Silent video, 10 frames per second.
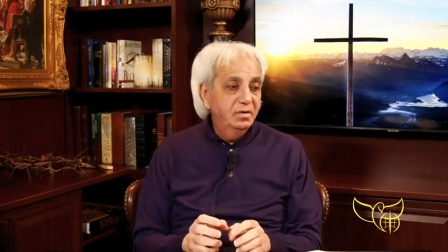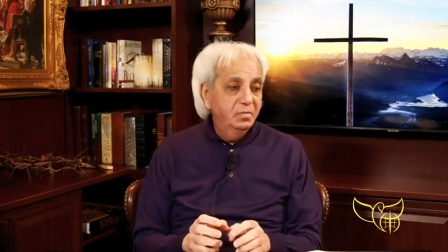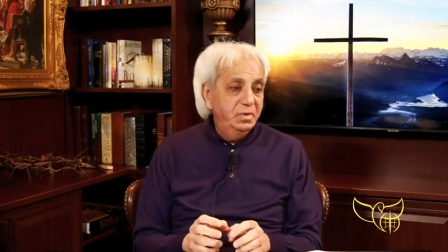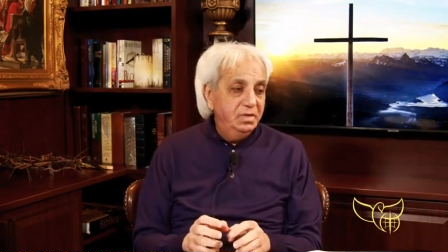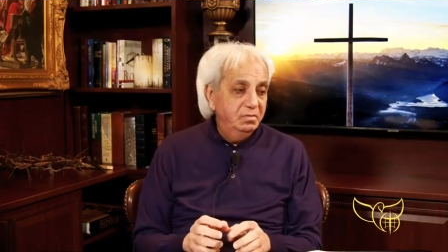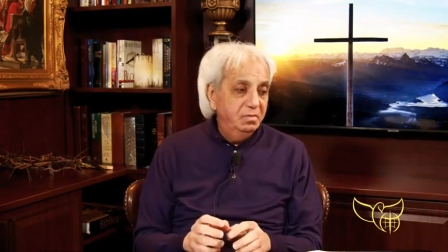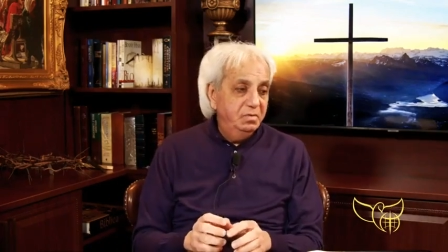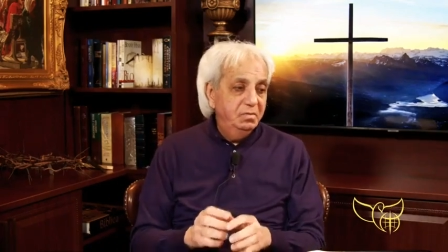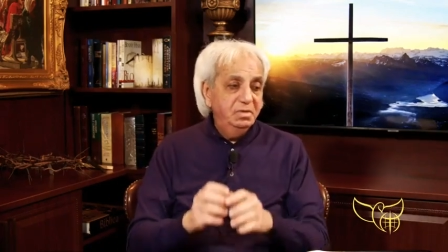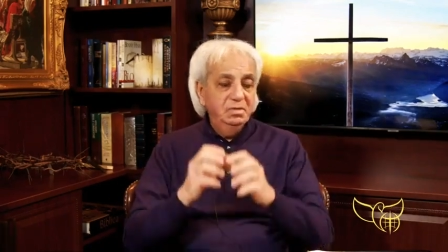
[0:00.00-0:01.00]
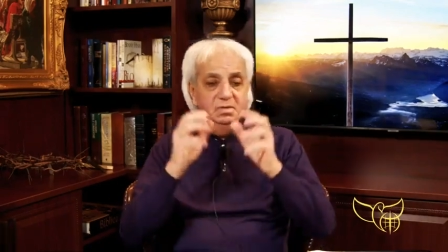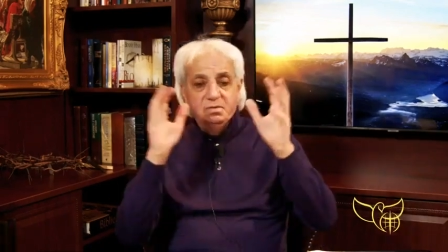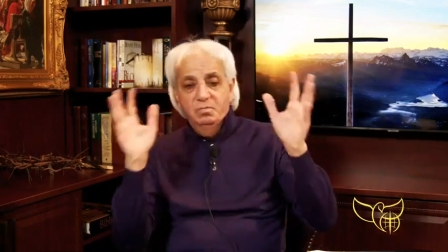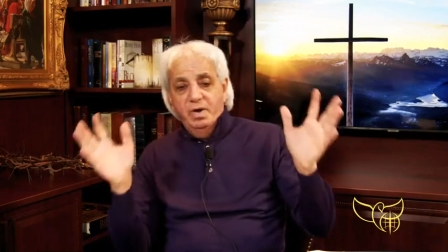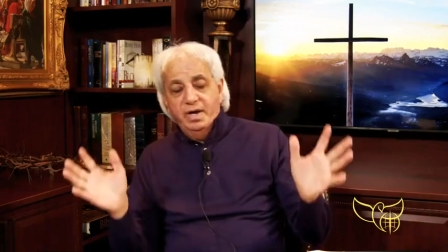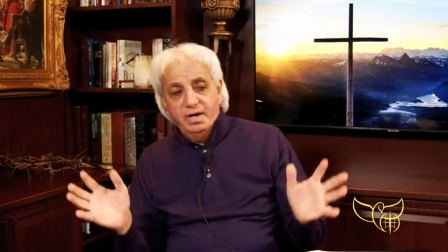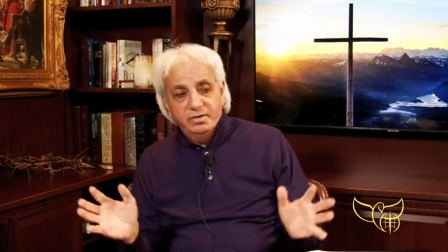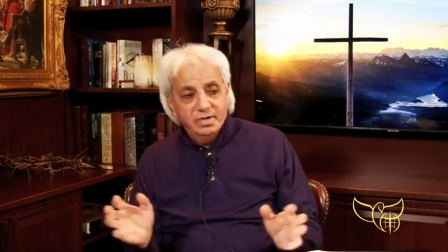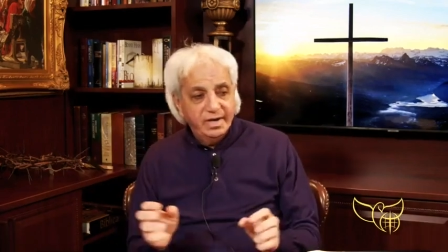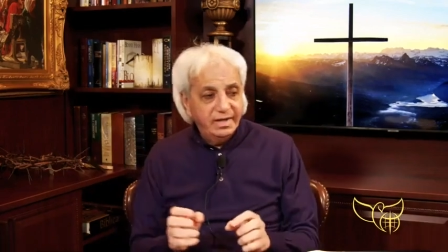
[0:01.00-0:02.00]
We, we, we, why
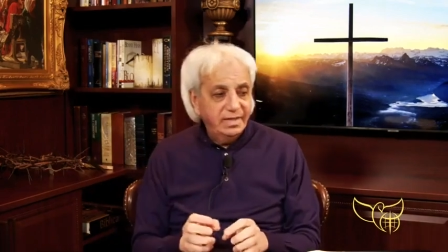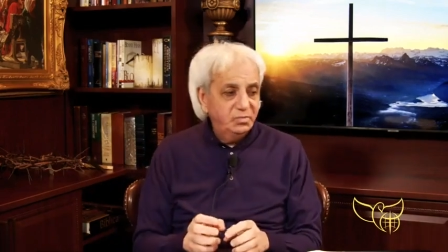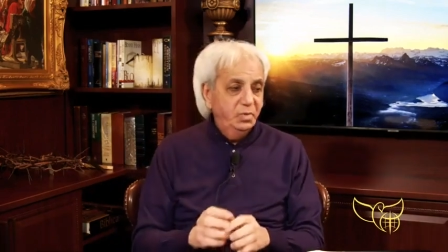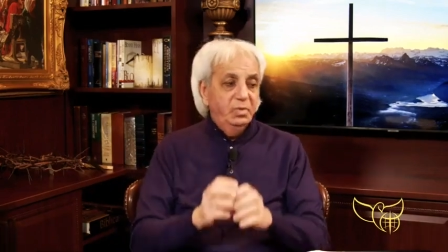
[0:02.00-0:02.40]
are you like that?